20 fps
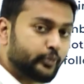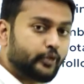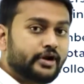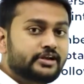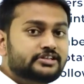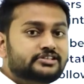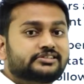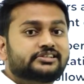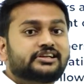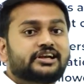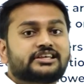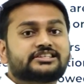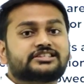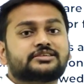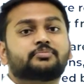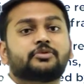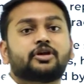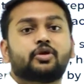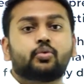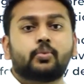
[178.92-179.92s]
points or the
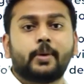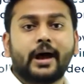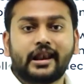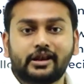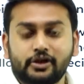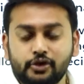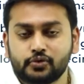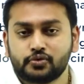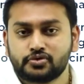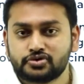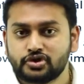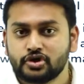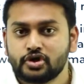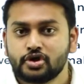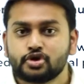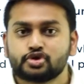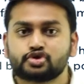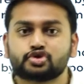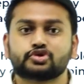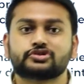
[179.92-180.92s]
decimal
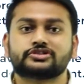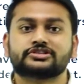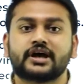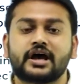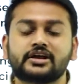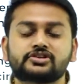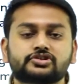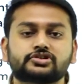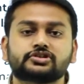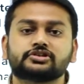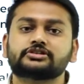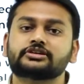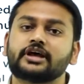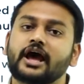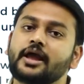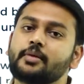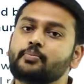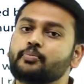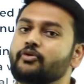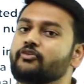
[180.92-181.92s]
values, so such
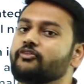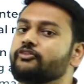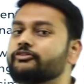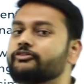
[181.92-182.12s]
type of